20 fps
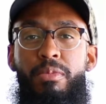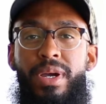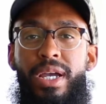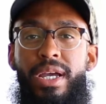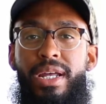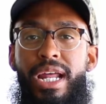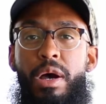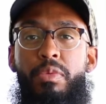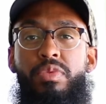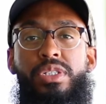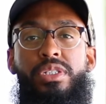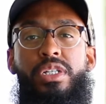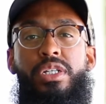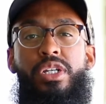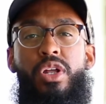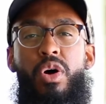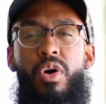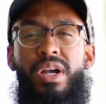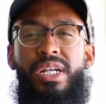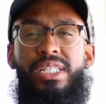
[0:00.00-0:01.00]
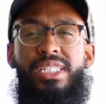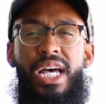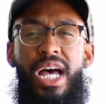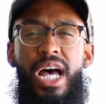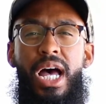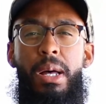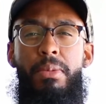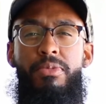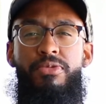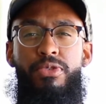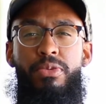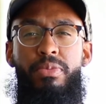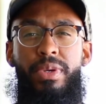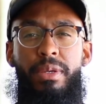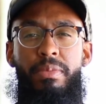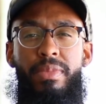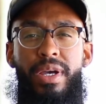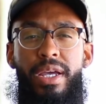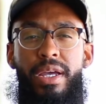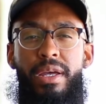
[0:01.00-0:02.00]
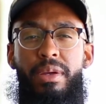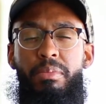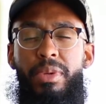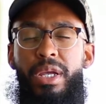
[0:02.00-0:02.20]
man. That was a dark time for me, man.